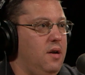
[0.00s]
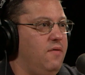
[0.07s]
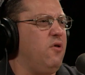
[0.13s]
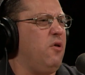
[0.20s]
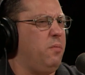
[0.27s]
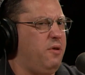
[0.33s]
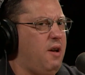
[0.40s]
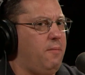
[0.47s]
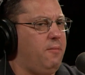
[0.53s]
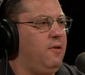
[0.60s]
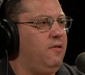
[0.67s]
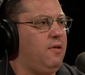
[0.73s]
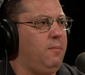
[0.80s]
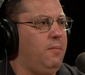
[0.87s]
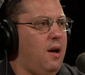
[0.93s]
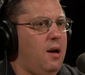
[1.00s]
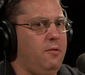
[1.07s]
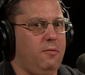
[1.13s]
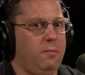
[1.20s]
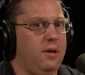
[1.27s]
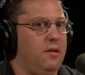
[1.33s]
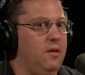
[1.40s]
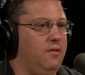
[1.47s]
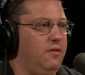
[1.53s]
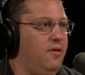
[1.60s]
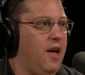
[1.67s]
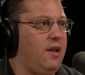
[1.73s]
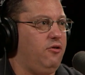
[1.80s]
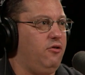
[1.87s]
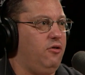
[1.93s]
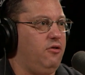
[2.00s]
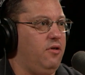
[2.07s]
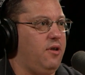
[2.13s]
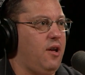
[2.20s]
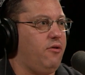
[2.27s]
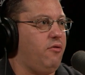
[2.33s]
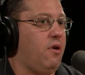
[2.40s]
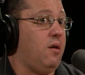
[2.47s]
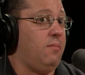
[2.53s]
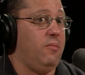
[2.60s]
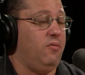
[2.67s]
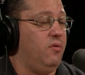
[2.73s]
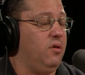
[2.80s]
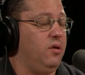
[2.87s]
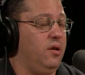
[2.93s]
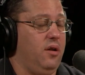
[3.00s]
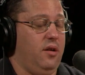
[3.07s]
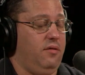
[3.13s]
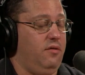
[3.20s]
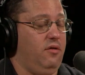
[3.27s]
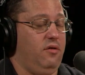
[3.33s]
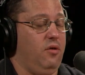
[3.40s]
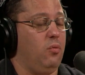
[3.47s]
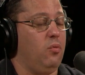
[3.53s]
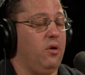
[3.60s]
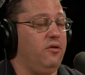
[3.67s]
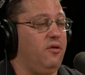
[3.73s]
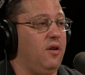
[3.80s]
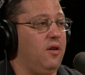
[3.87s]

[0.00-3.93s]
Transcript: even though I'm tempted sometimes, because that's just a death trap. It's the worst